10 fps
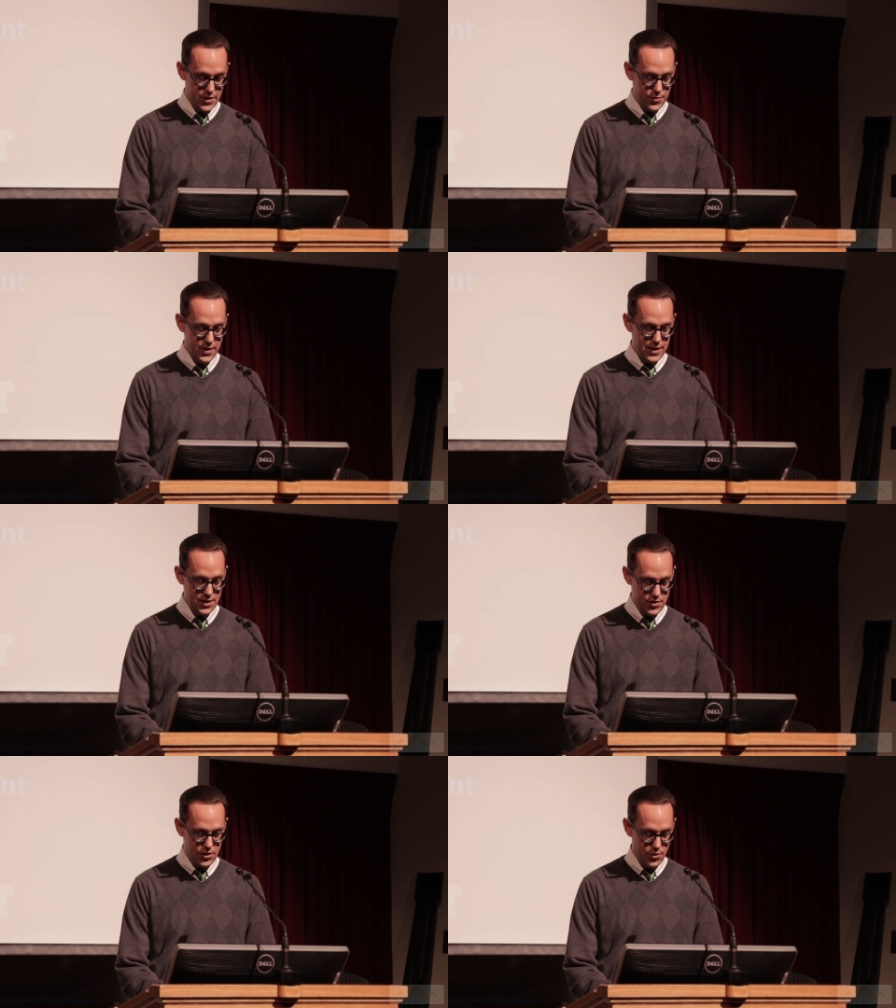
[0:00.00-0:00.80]
between
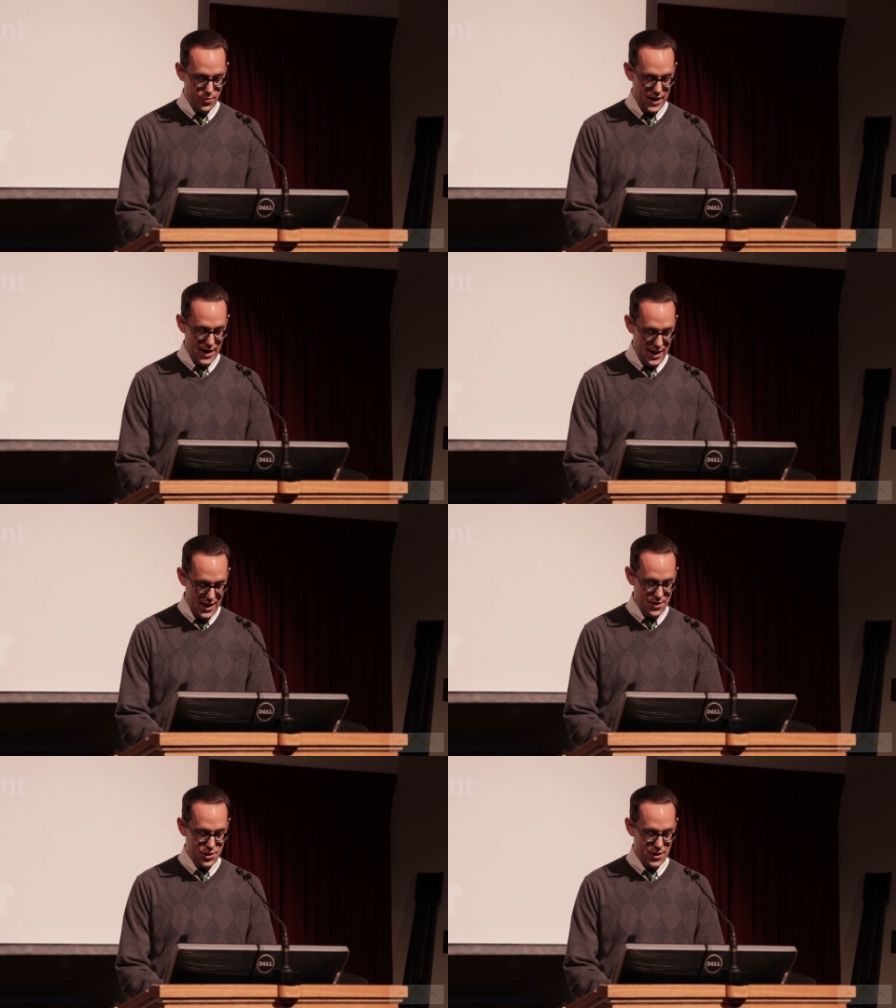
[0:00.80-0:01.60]
these two
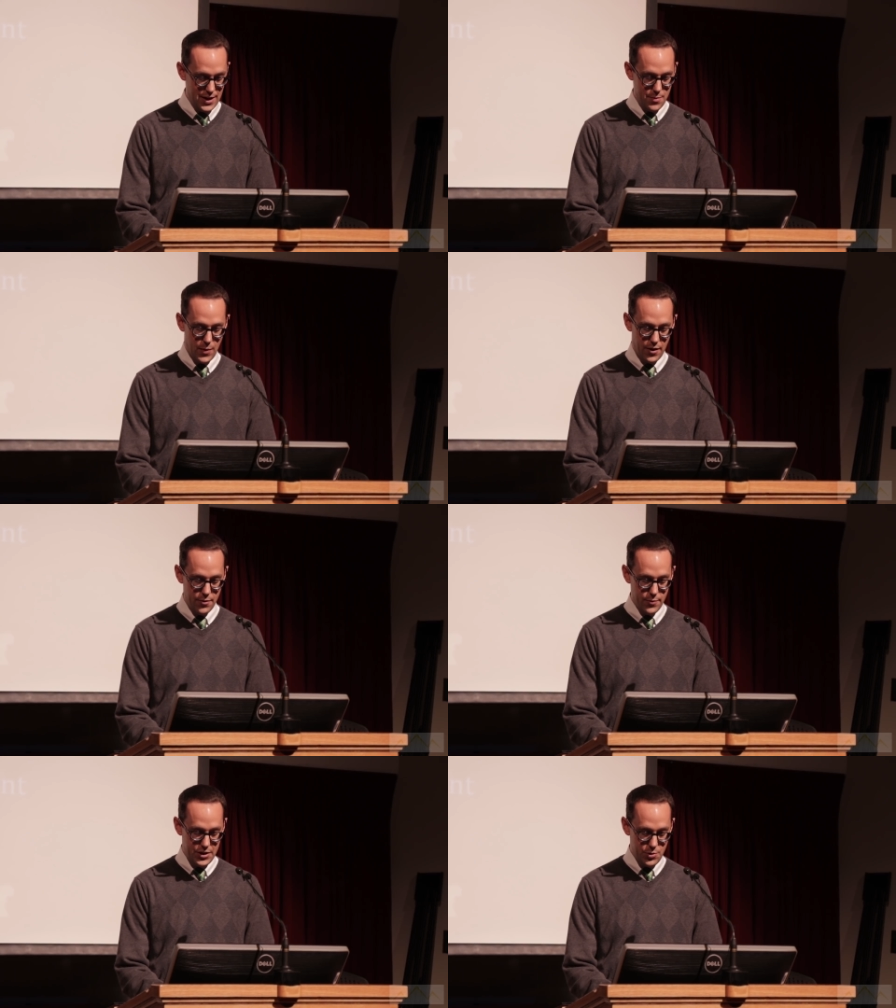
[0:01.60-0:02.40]
ancient and
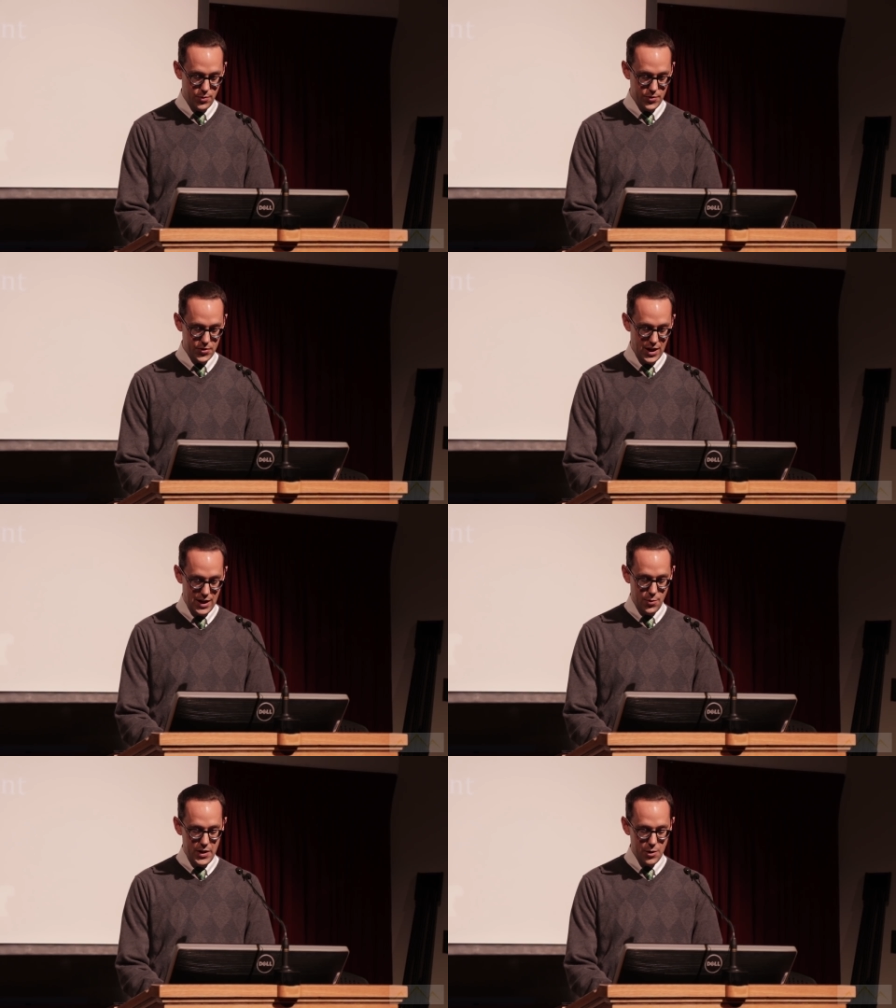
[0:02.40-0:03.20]
modern rituals,
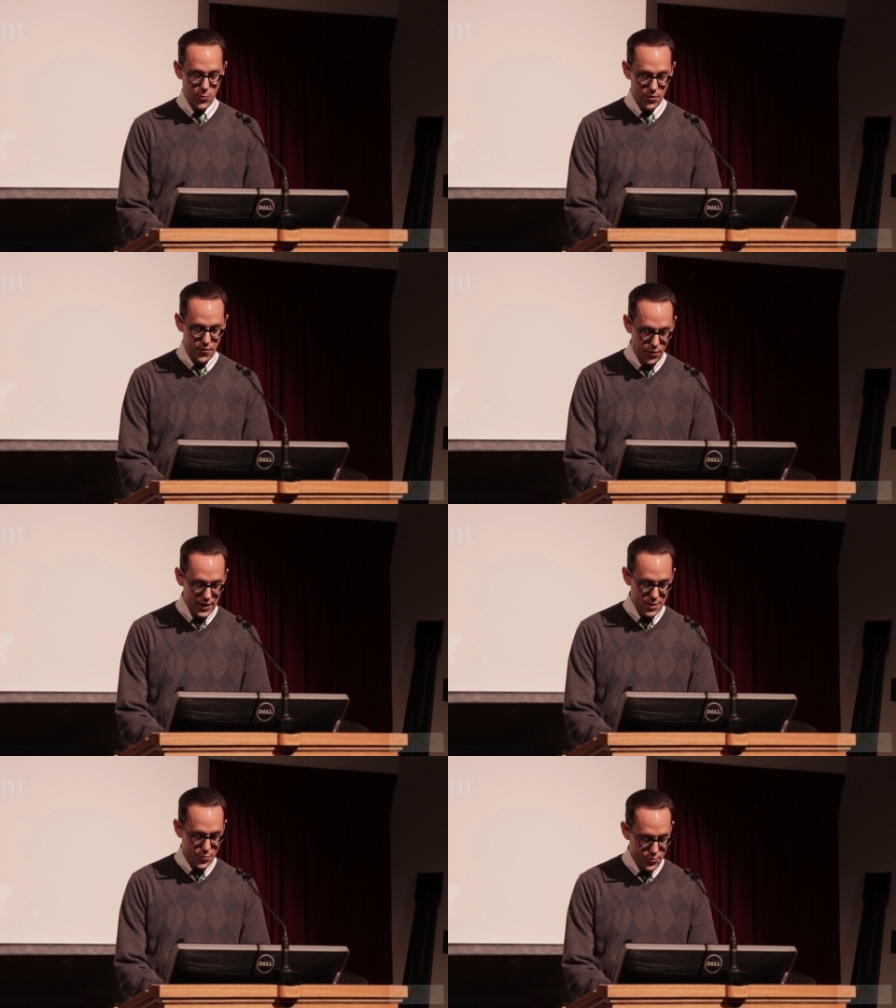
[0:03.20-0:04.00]
we can more fully